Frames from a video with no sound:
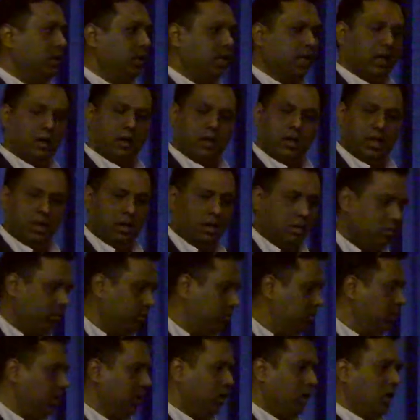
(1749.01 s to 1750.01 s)
Yeah,
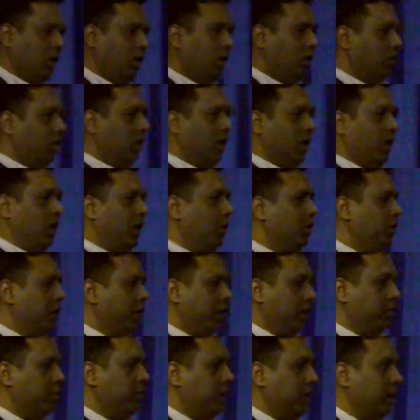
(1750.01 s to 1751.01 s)
I would
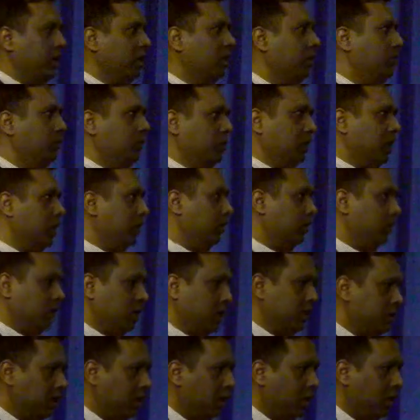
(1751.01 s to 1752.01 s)
recommend in
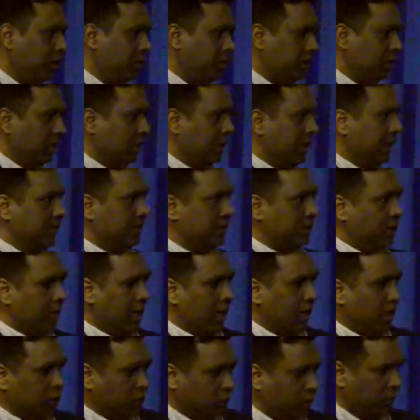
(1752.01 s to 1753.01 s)
these conditions, that's the
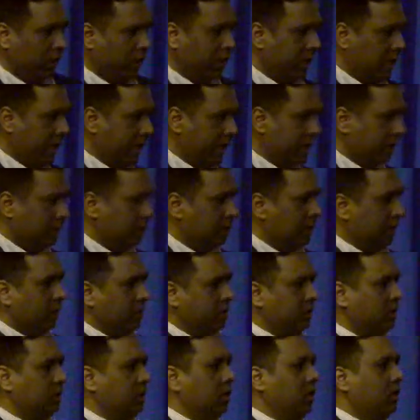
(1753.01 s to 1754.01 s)
last one, it has
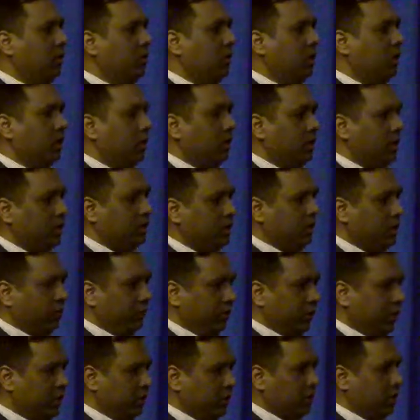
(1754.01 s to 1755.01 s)
that's the SAV
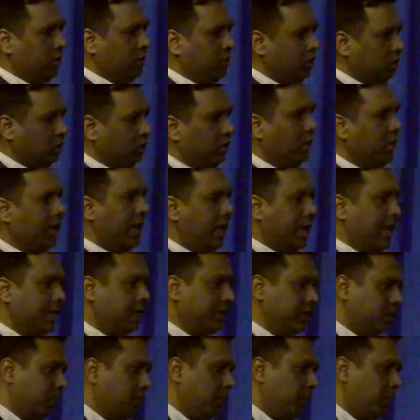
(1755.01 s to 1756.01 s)
is controlled. It has
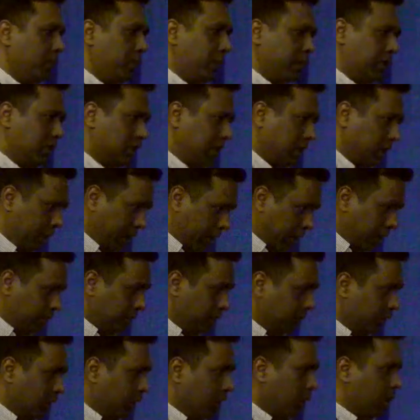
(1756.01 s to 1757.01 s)
supplemental heat,
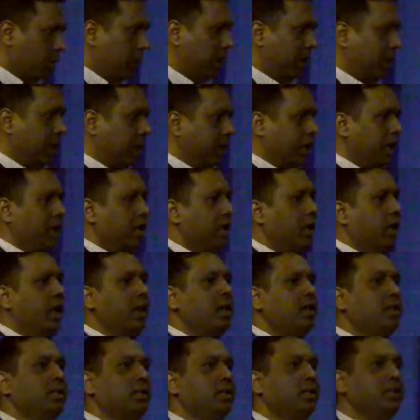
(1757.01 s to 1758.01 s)
but again,
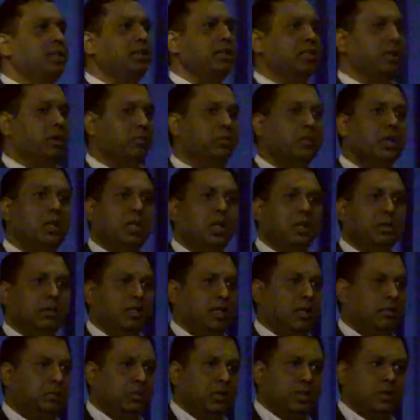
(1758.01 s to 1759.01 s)
any system,
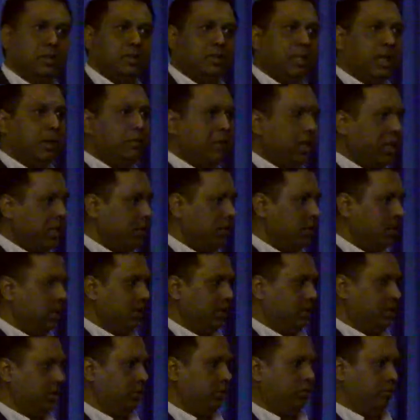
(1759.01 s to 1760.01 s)
in some days
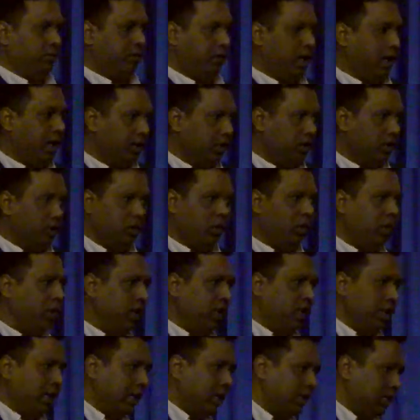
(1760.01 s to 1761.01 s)
it's dry, you don't
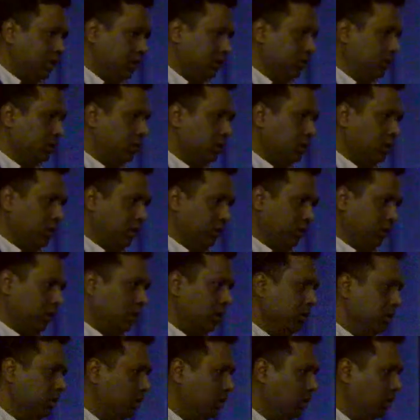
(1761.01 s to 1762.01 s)
need heater to turn.
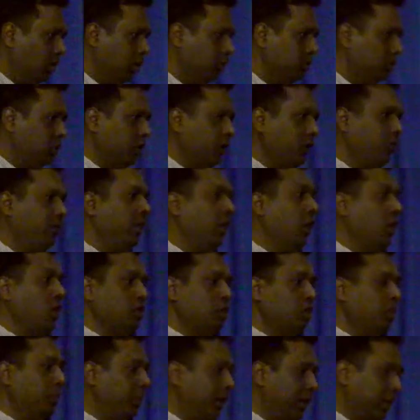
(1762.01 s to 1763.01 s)
So it will
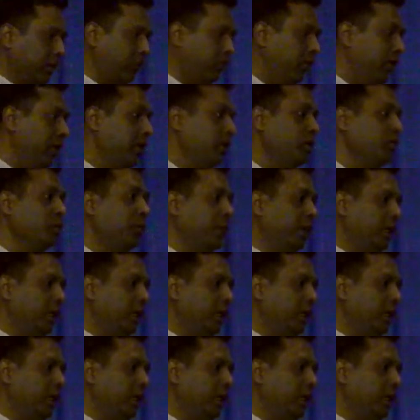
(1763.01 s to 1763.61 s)
also pick when to